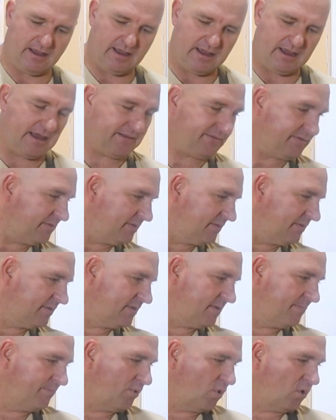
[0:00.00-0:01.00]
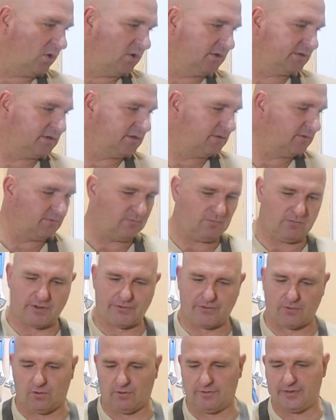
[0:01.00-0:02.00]
and the board
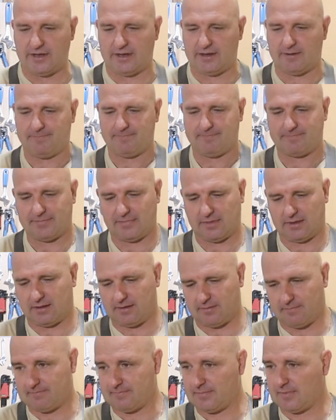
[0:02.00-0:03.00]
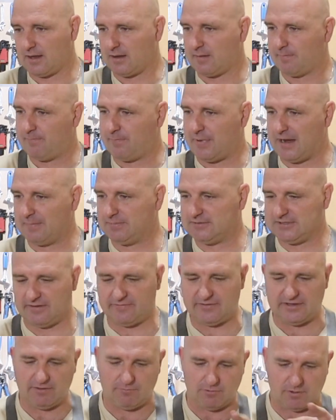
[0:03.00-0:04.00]
with all the pipes and
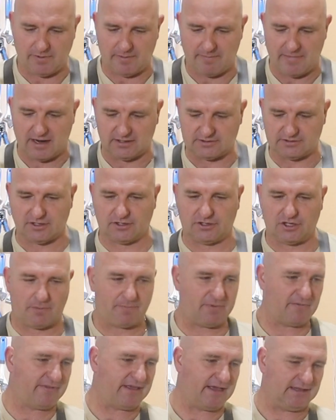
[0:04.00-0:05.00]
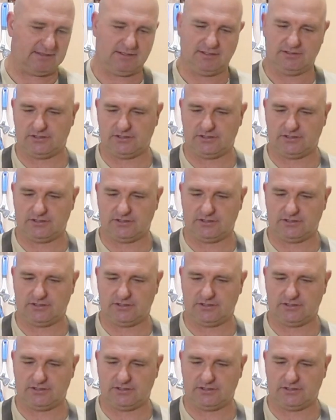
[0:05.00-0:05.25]
everything will be mounted on top of that.